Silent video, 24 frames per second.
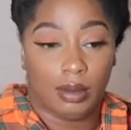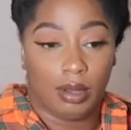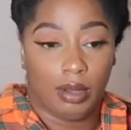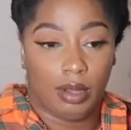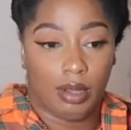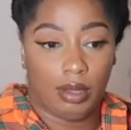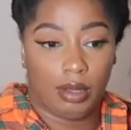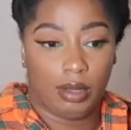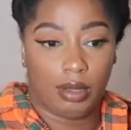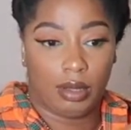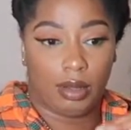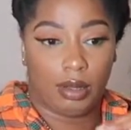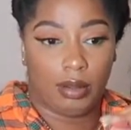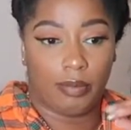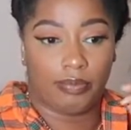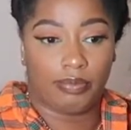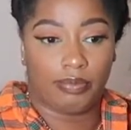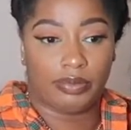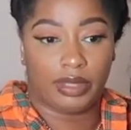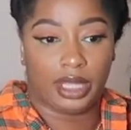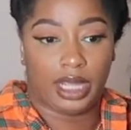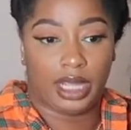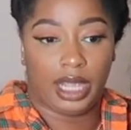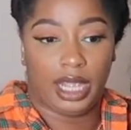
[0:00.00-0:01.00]

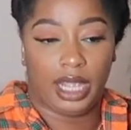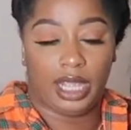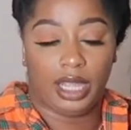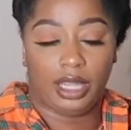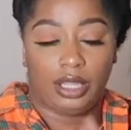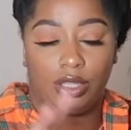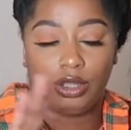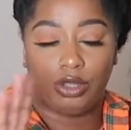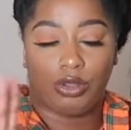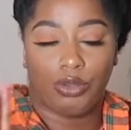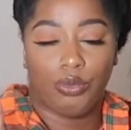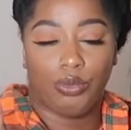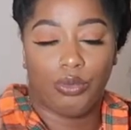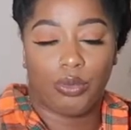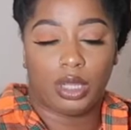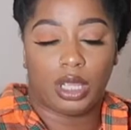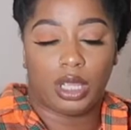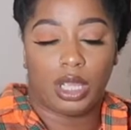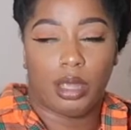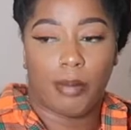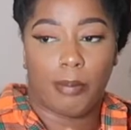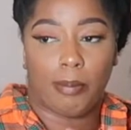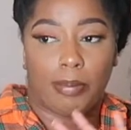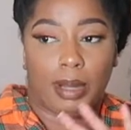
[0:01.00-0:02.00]
that you
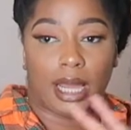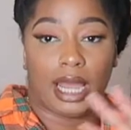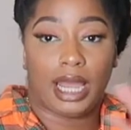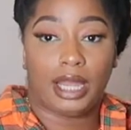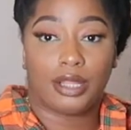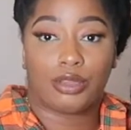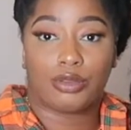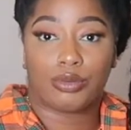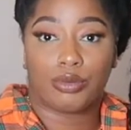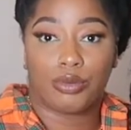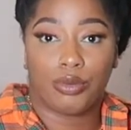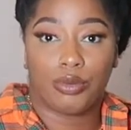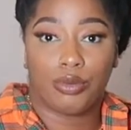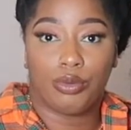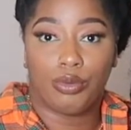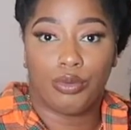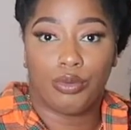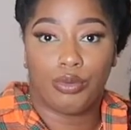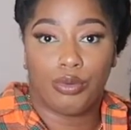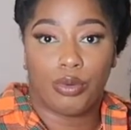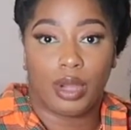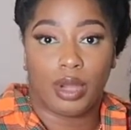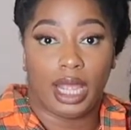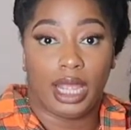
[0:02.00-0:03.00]
can buy
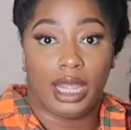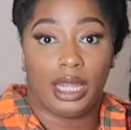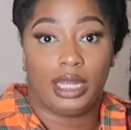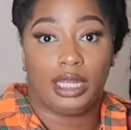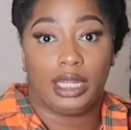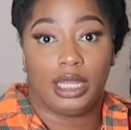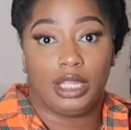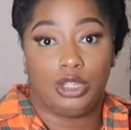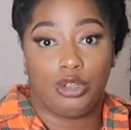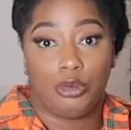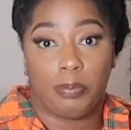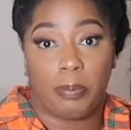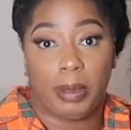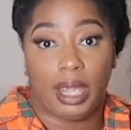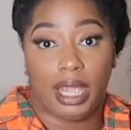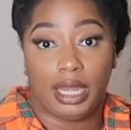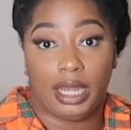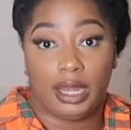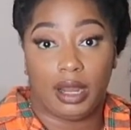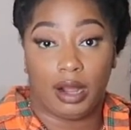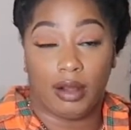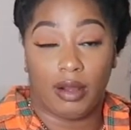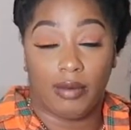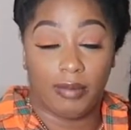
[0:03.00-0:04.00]
through, and then you pay
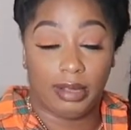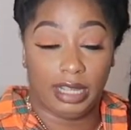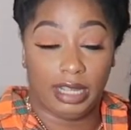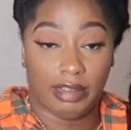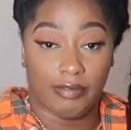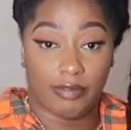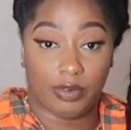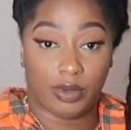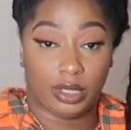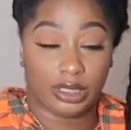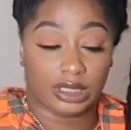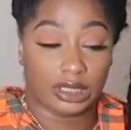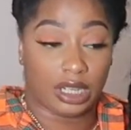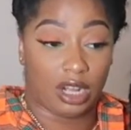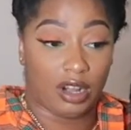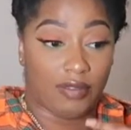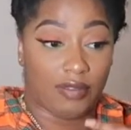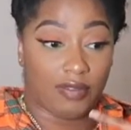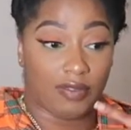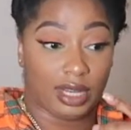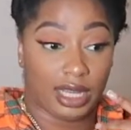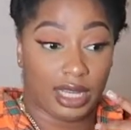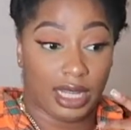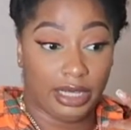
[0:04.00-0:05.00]
the invoice
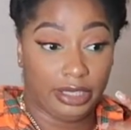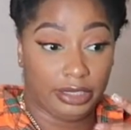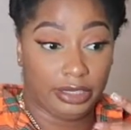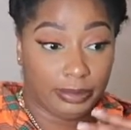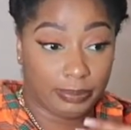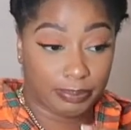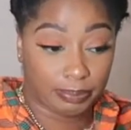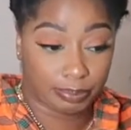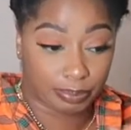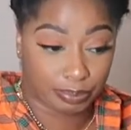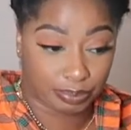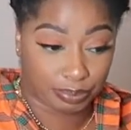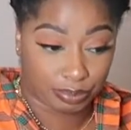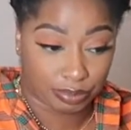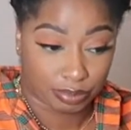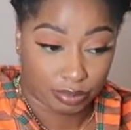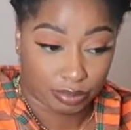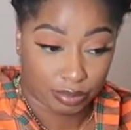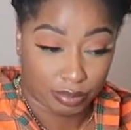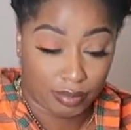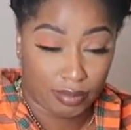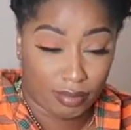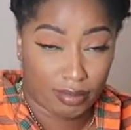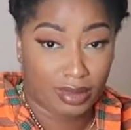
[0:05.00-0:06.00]
off later.
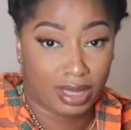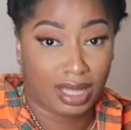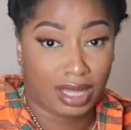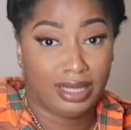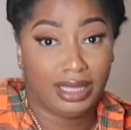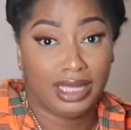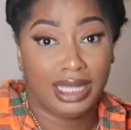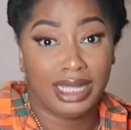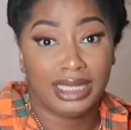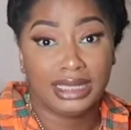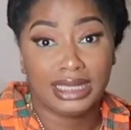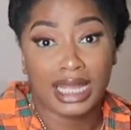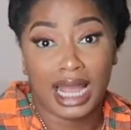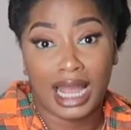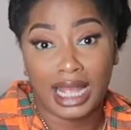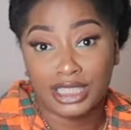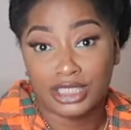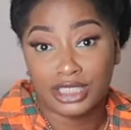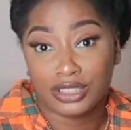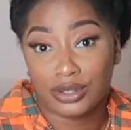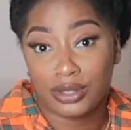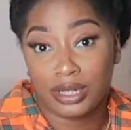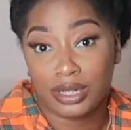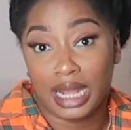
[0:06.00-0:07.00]
That's how I
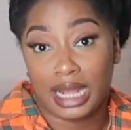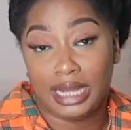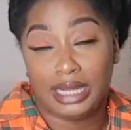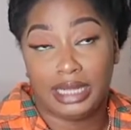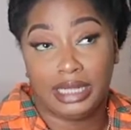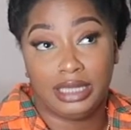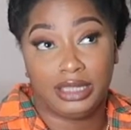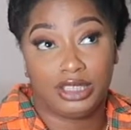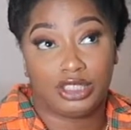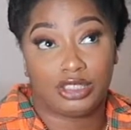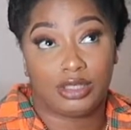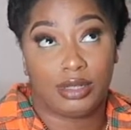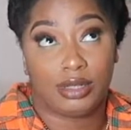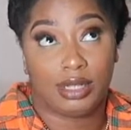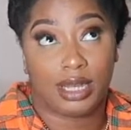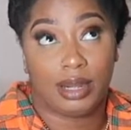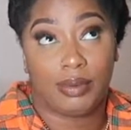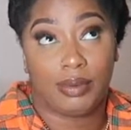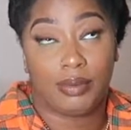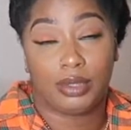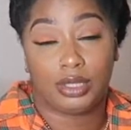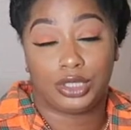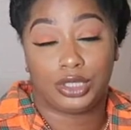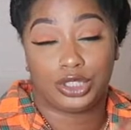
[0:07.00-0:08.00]
started. I didn't start
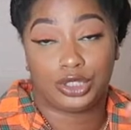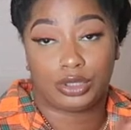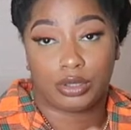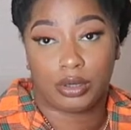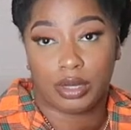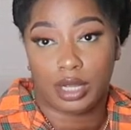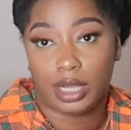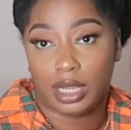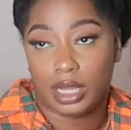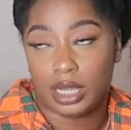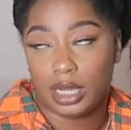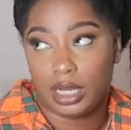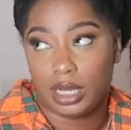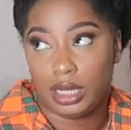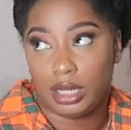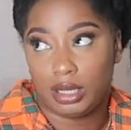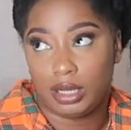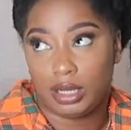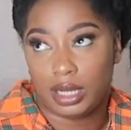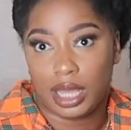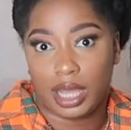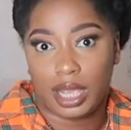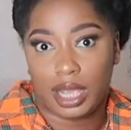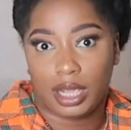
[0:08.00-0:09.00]
like with a
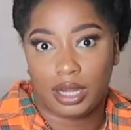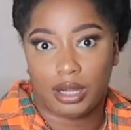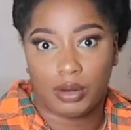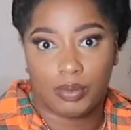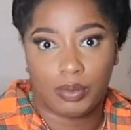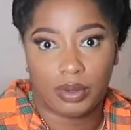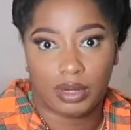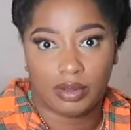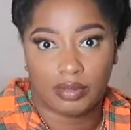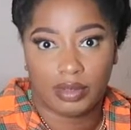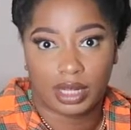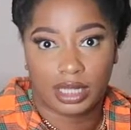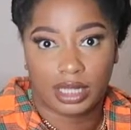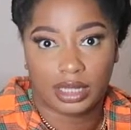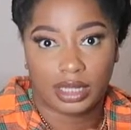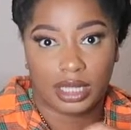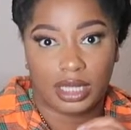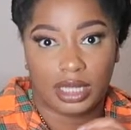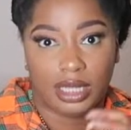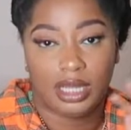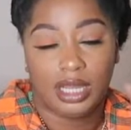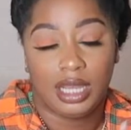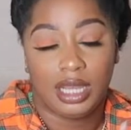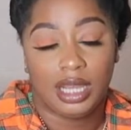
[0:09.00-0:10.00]
trade line or whatever like
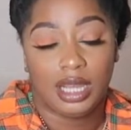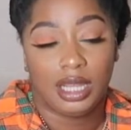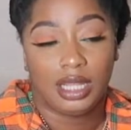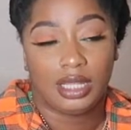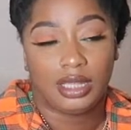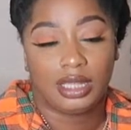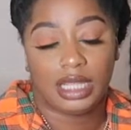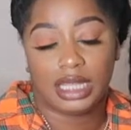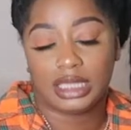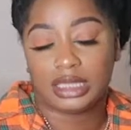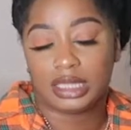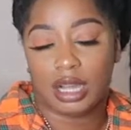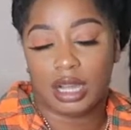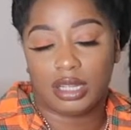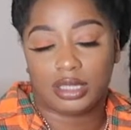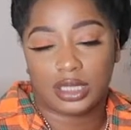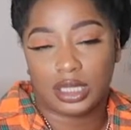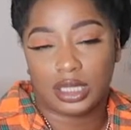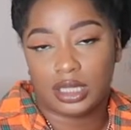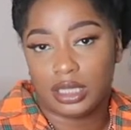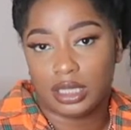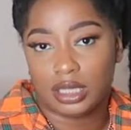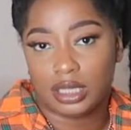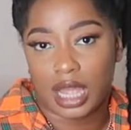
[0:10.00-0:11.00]
that. That's
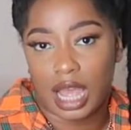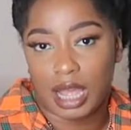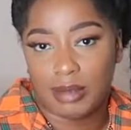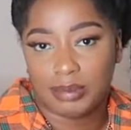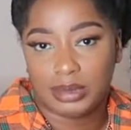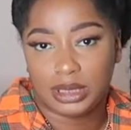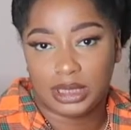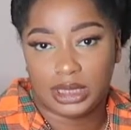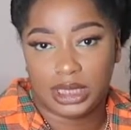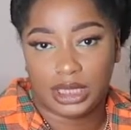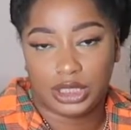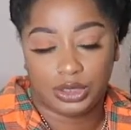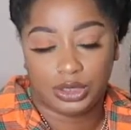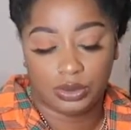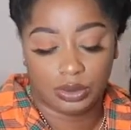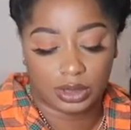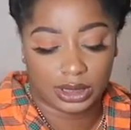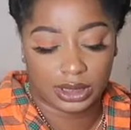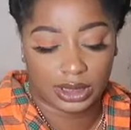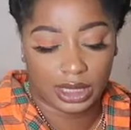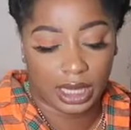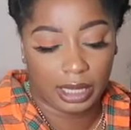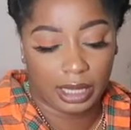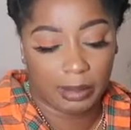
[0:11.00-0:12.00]
also another option that you
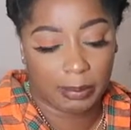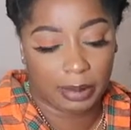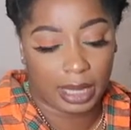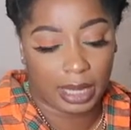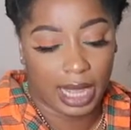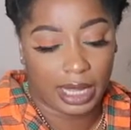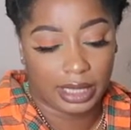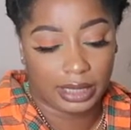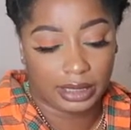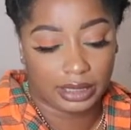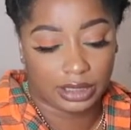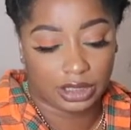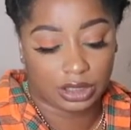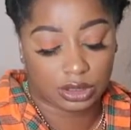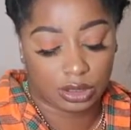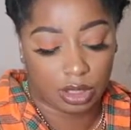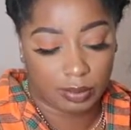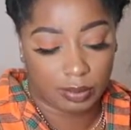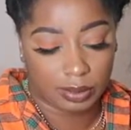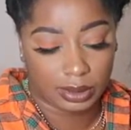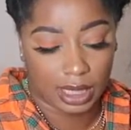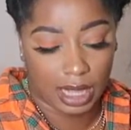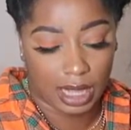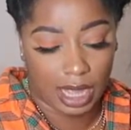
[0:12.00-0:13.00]
could take, but I didn't
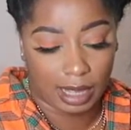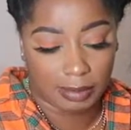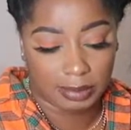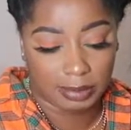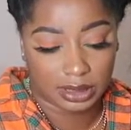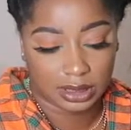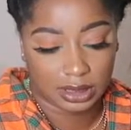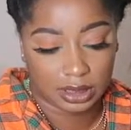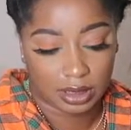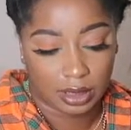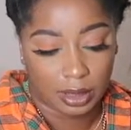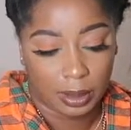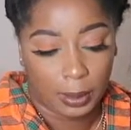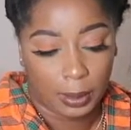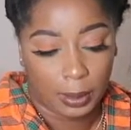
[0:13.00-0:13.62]
start with that option.